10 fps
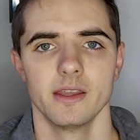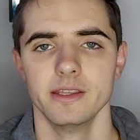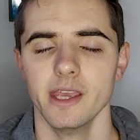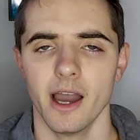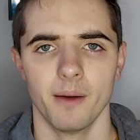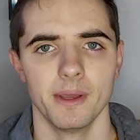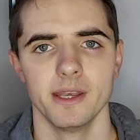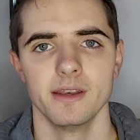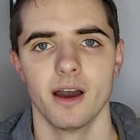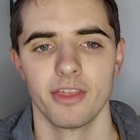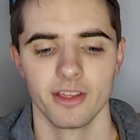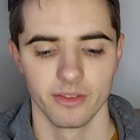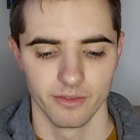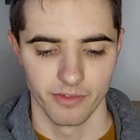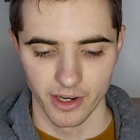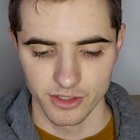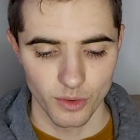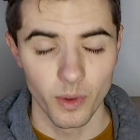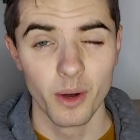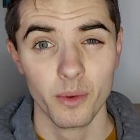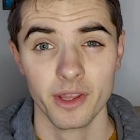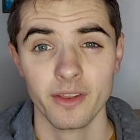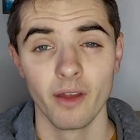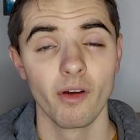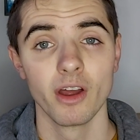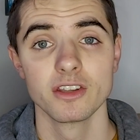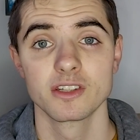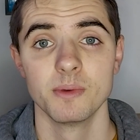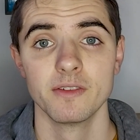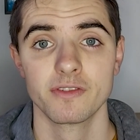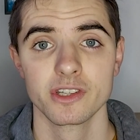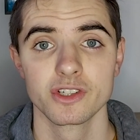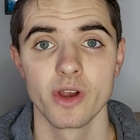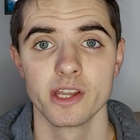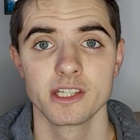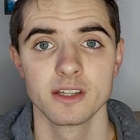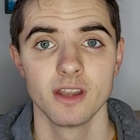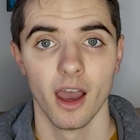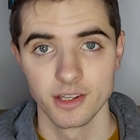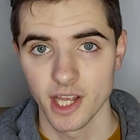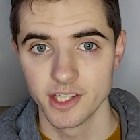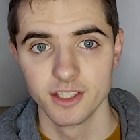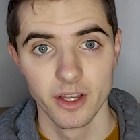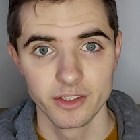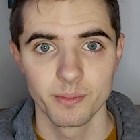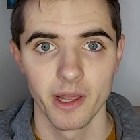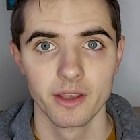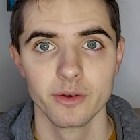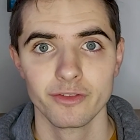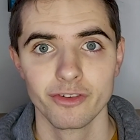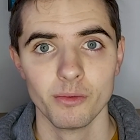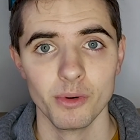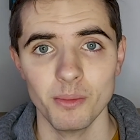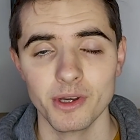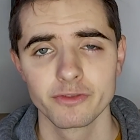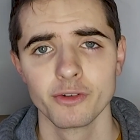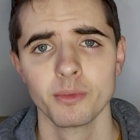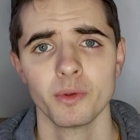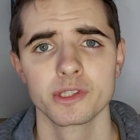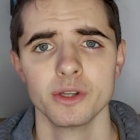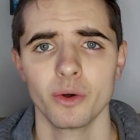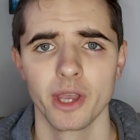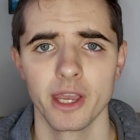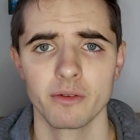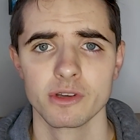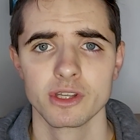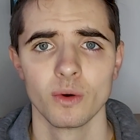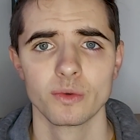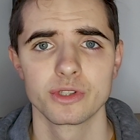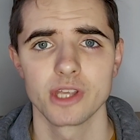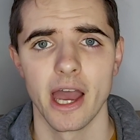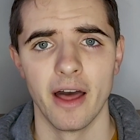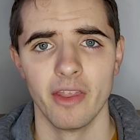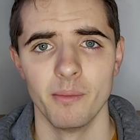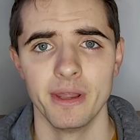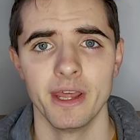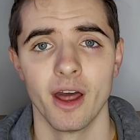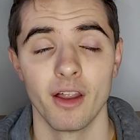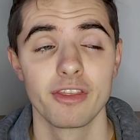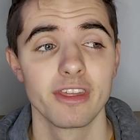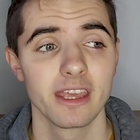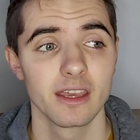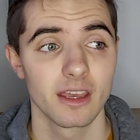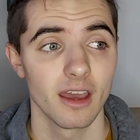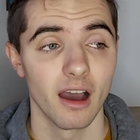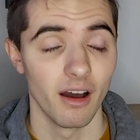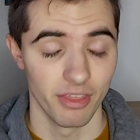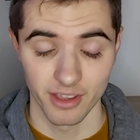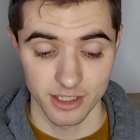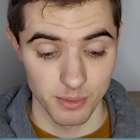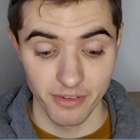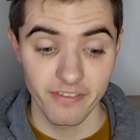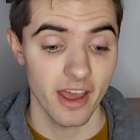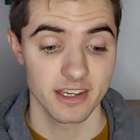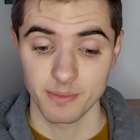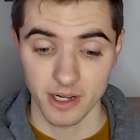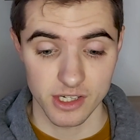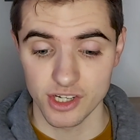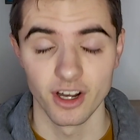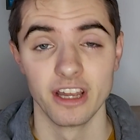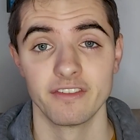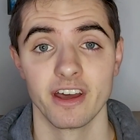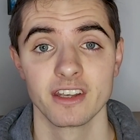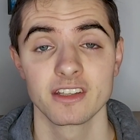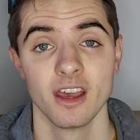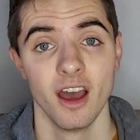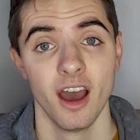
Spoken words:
Yeah, I mean, I think fans are well within their rights to be frustrated. Arteta does play good football, but it's football that's not getting results at the minute. I think to be fair to Manchester United fans,